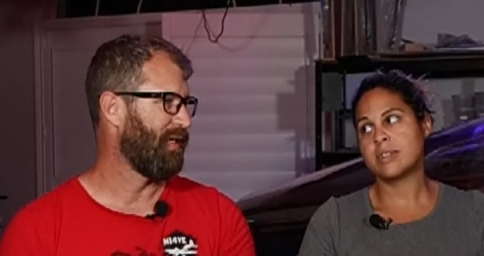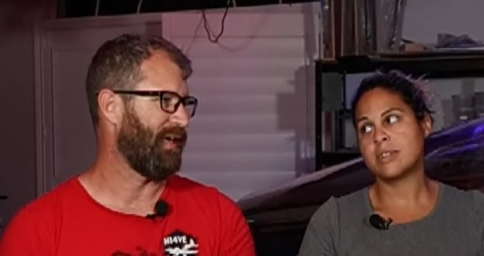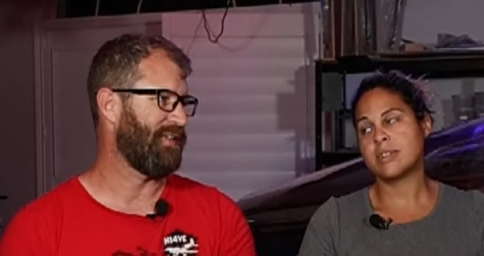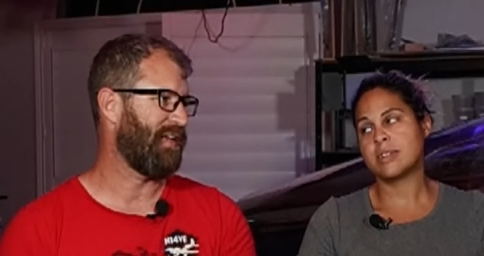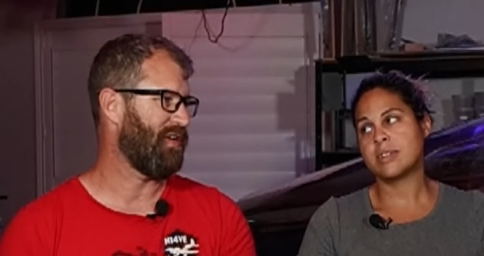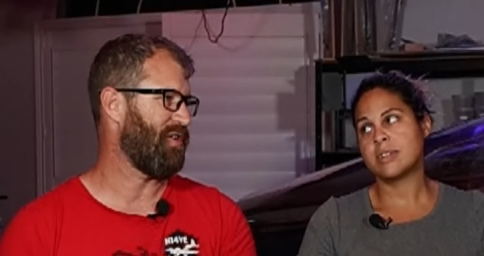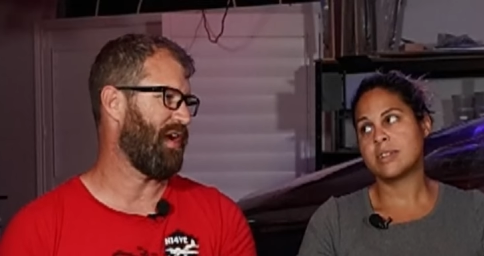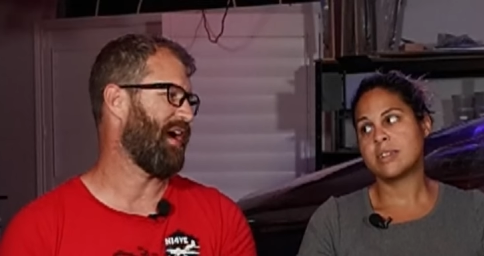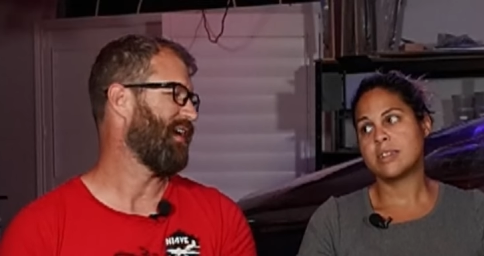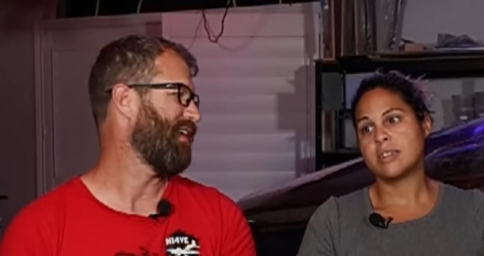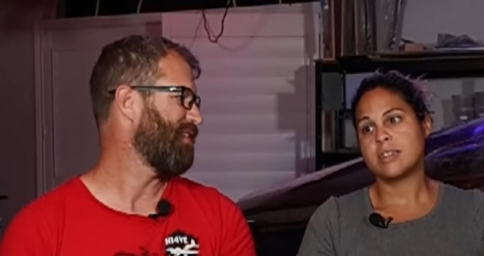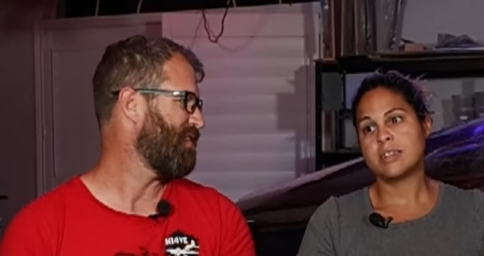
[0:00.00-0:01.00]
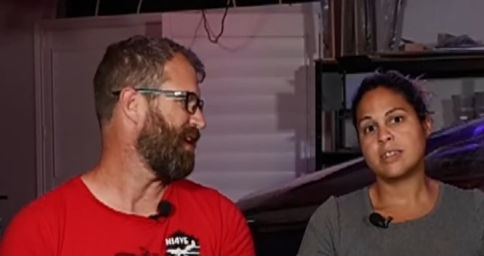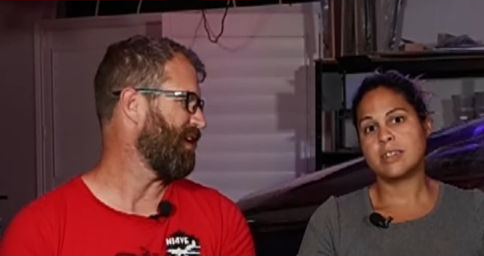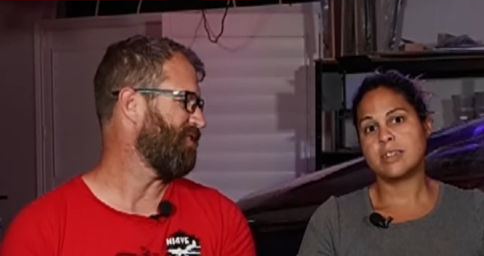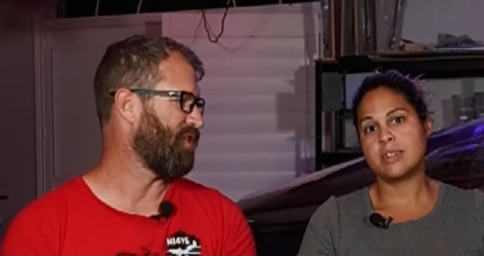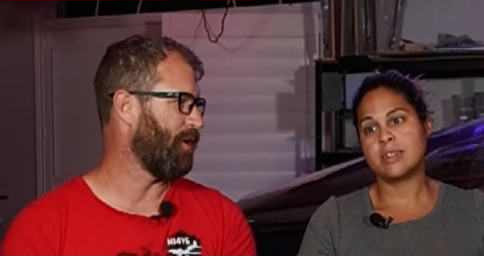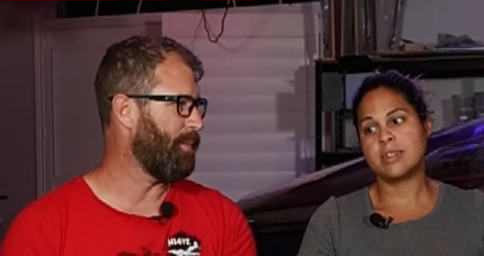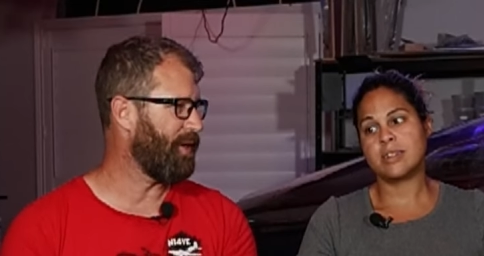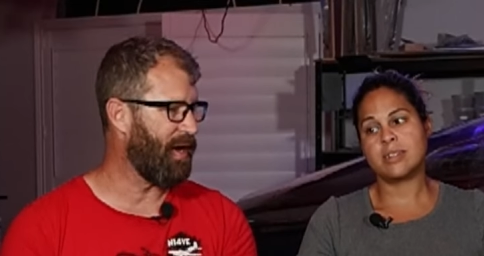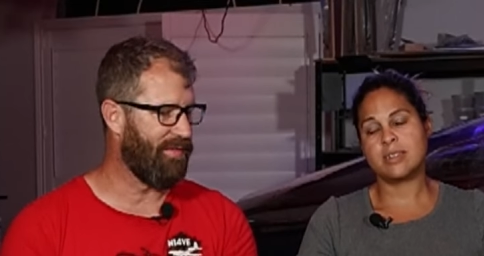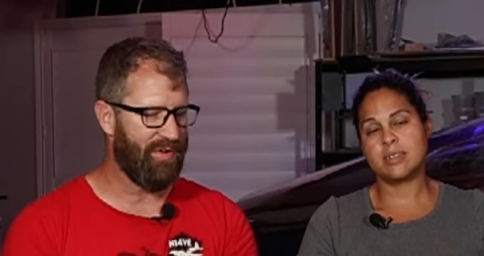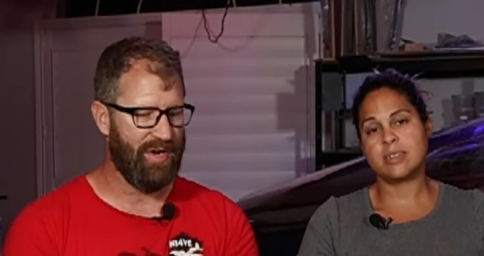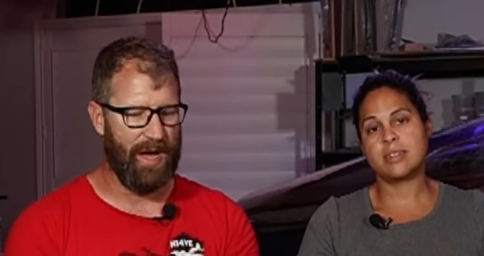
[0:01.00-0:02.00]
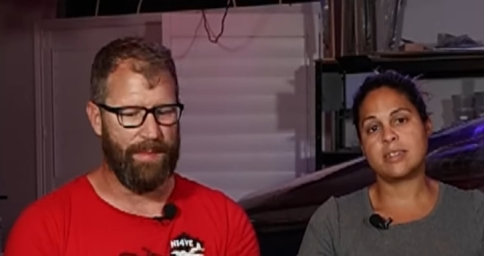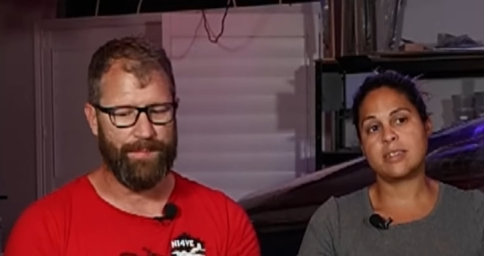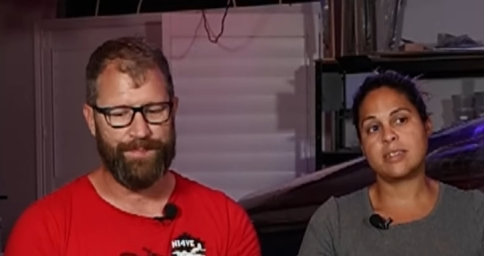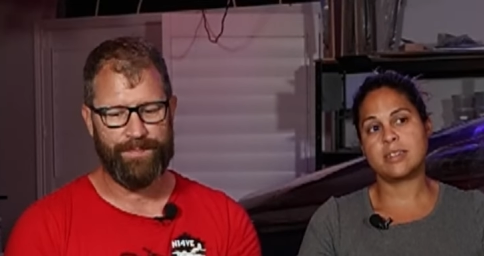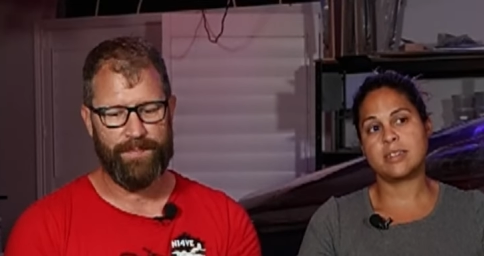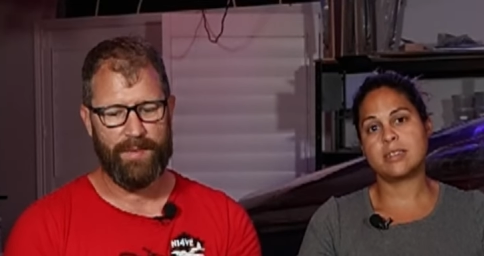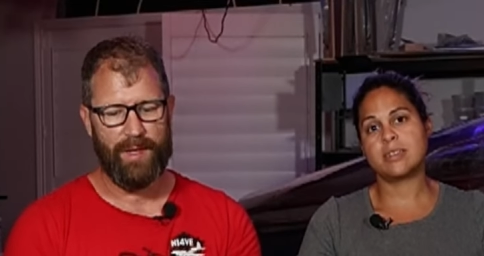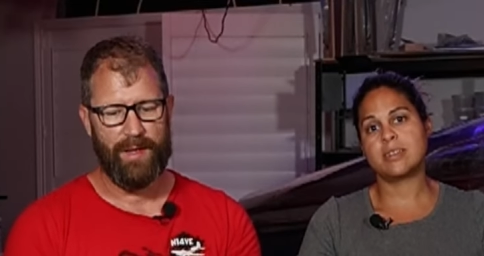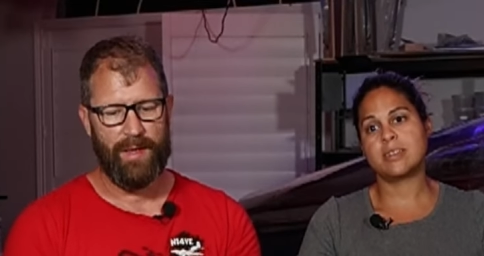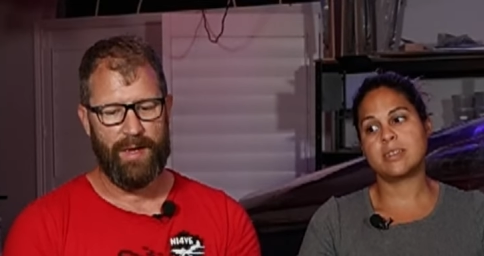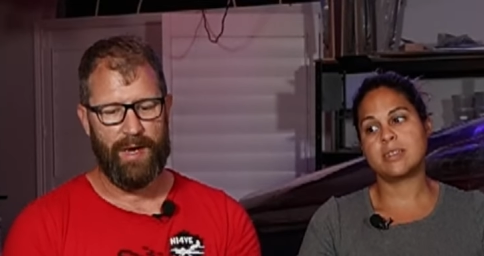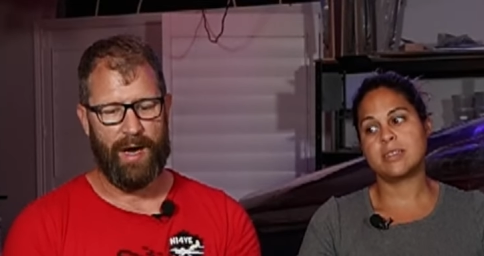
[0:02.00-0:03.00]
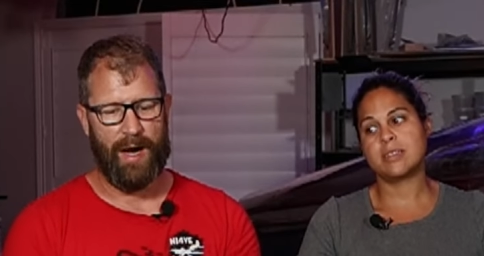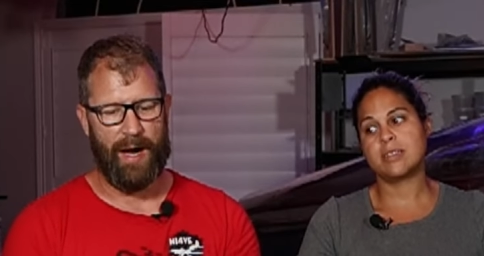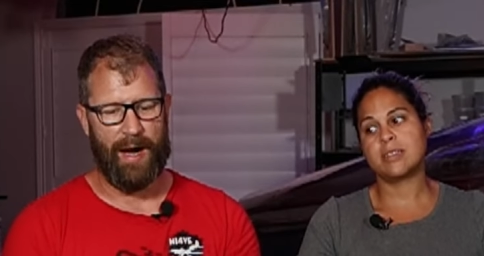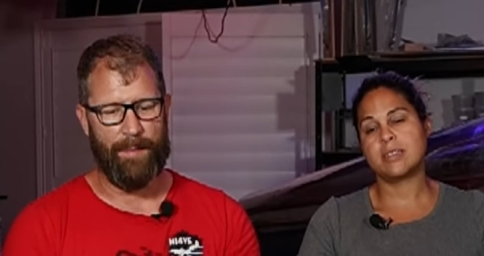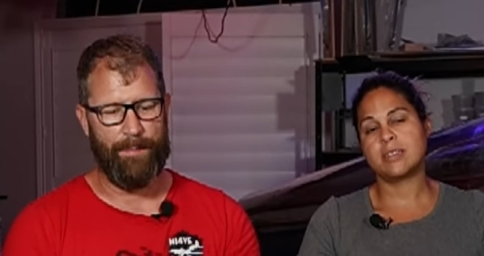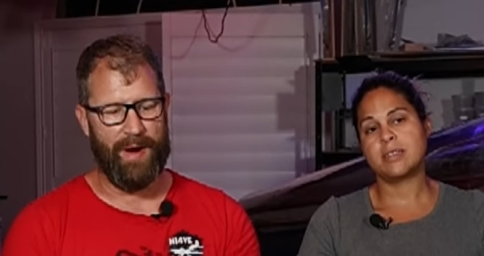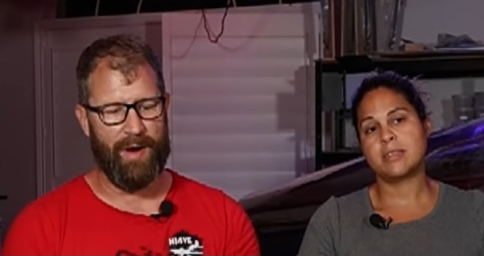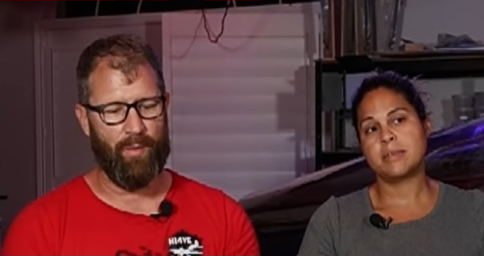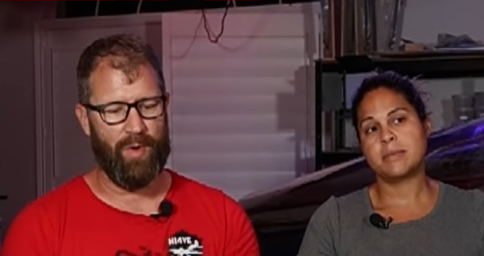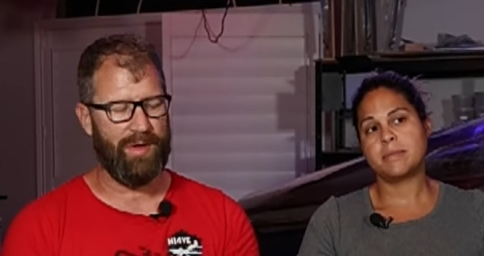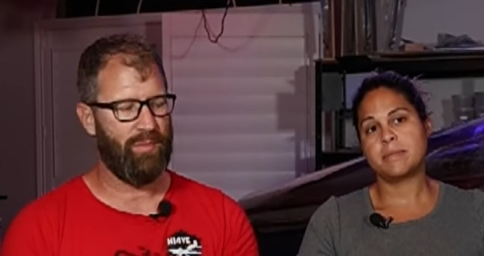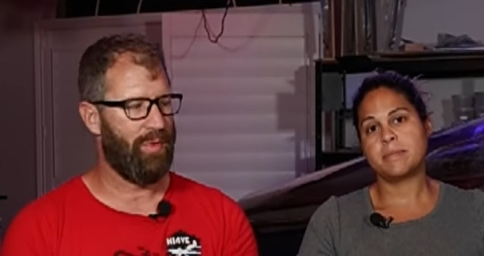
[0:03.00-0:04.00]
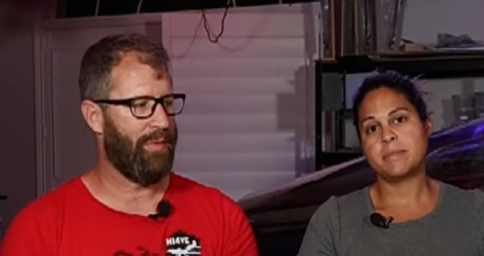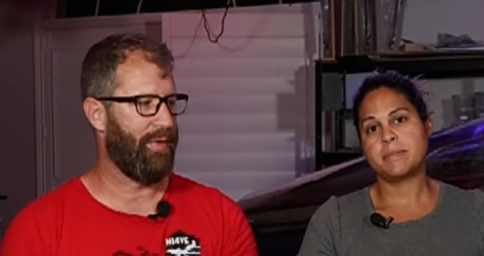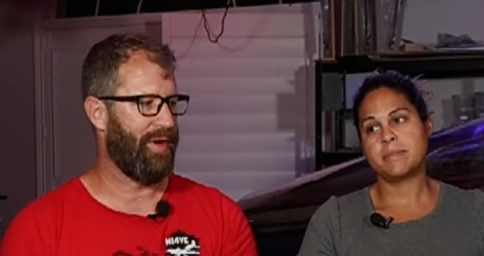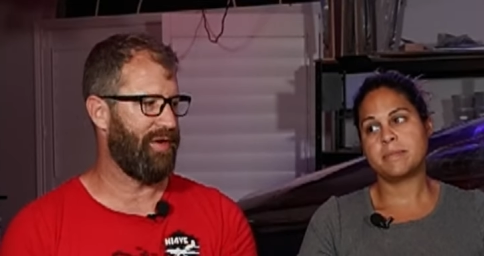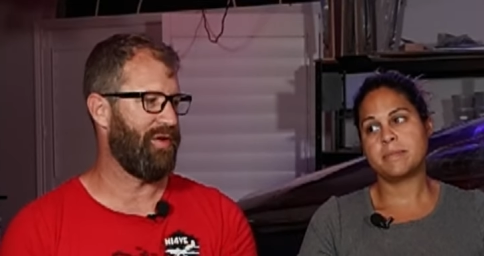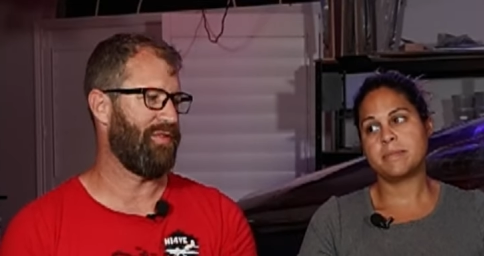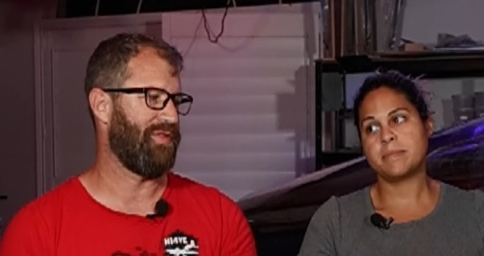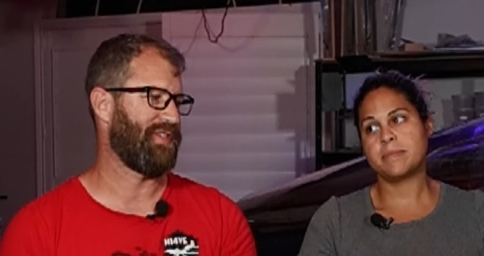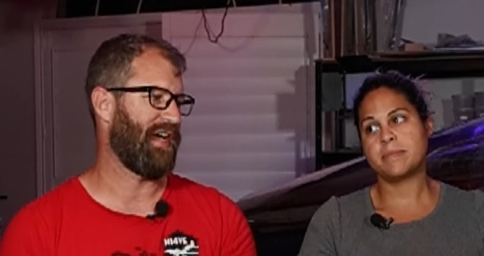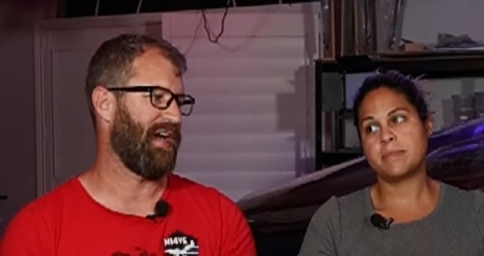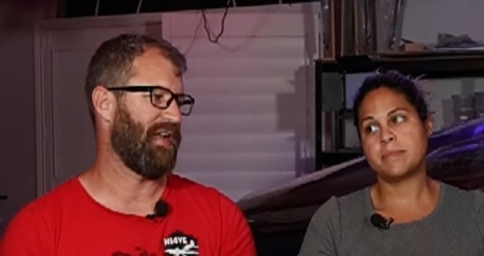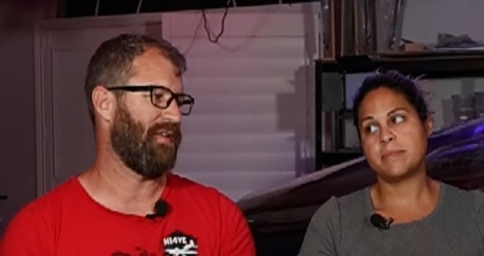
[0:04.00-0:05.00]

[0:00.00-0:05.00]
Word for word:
Speaker 1: like I said, you're not going to see it. It's going to be covered up. Uh, but what were we going to do with the side,